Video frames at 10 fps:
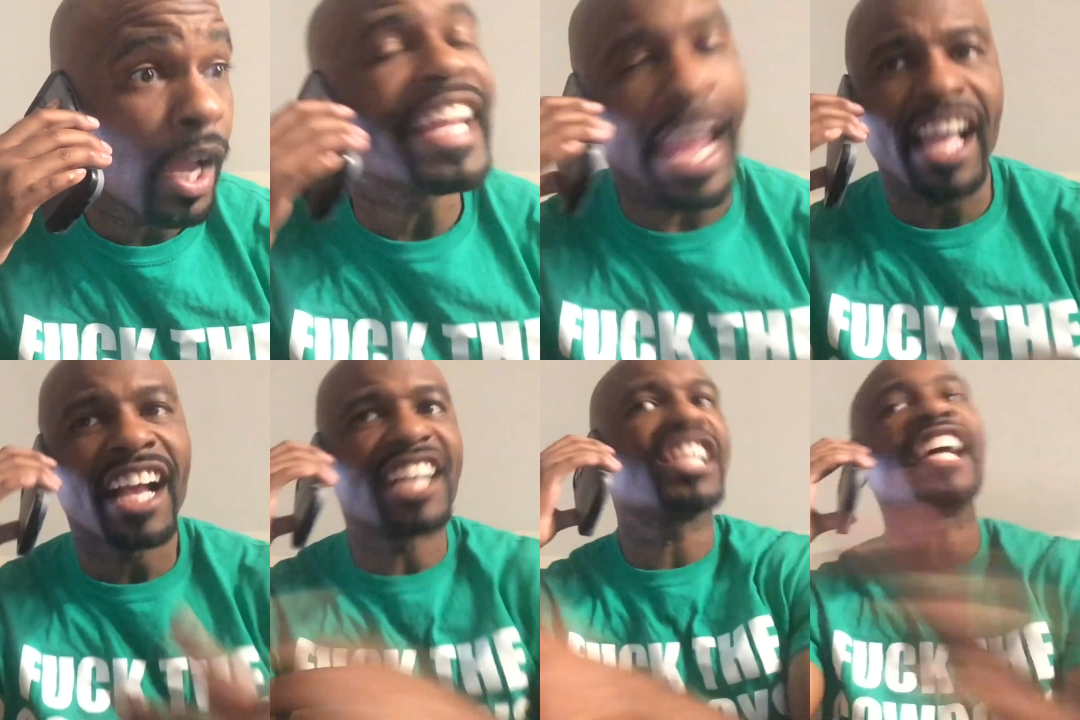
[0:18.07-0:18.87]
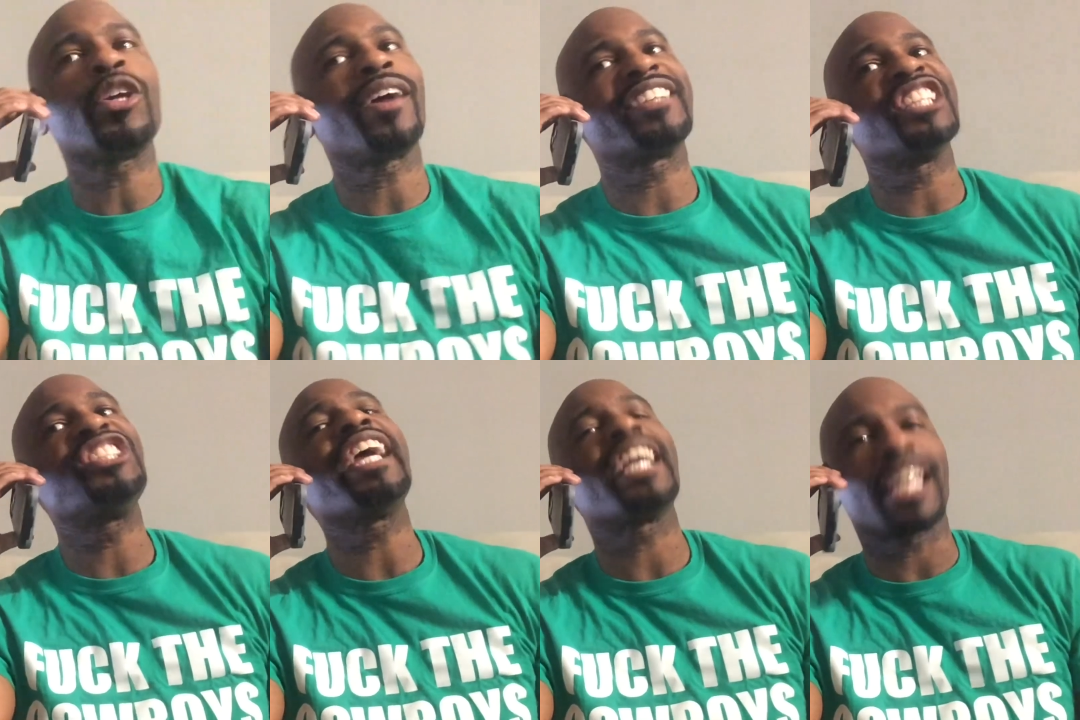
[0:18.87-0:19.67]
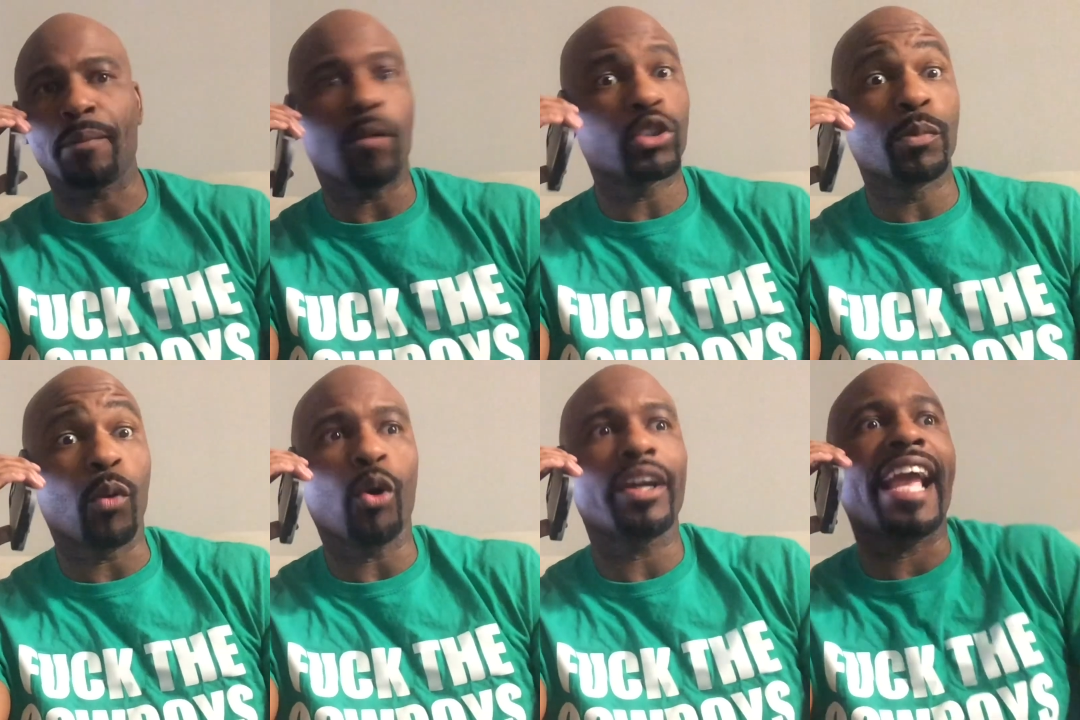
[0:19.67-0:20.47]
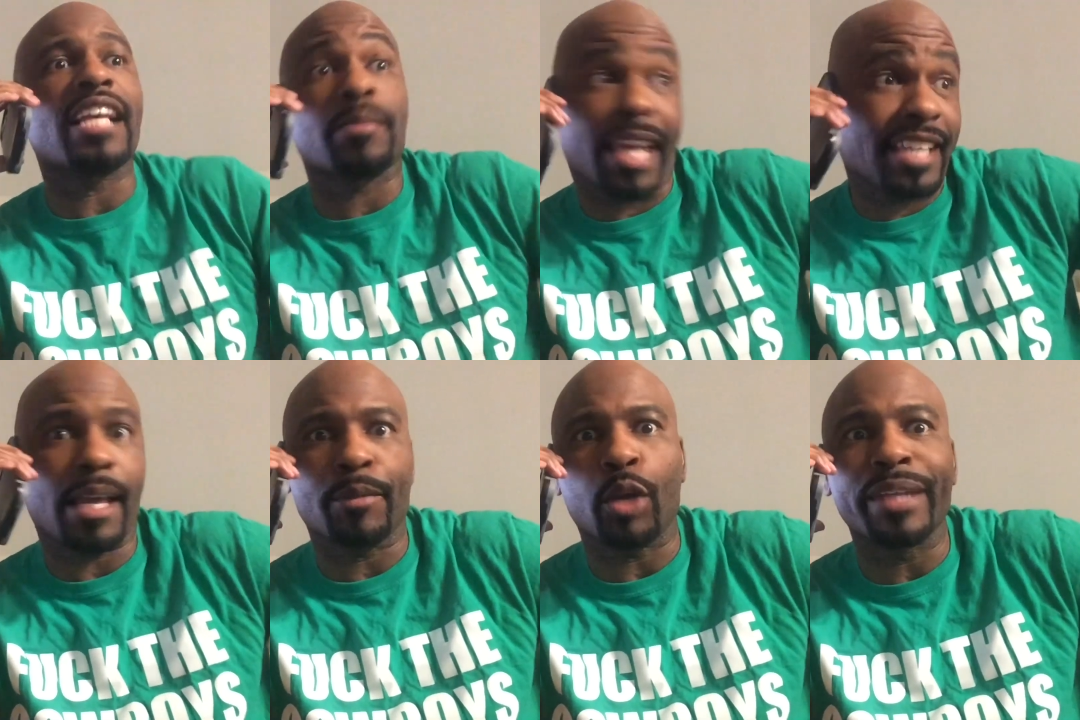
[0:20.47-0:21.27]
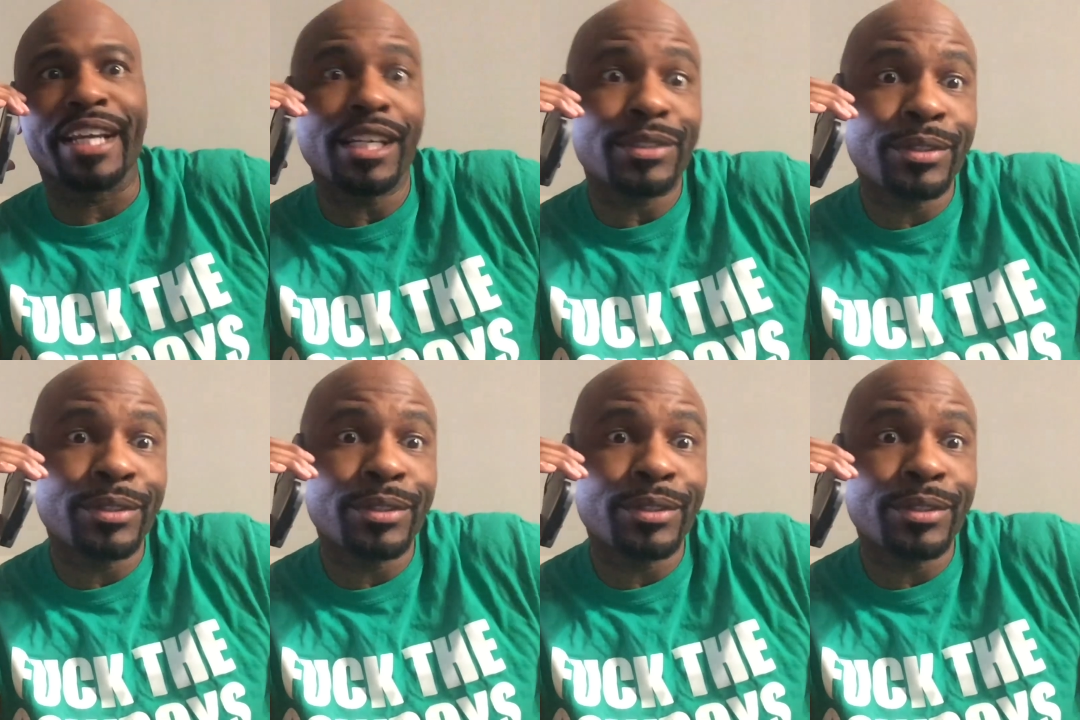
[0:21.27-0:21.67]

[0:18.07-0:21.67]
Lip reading: Yeah, because he had you out there shaking like multiple orgasms last time y'all played us.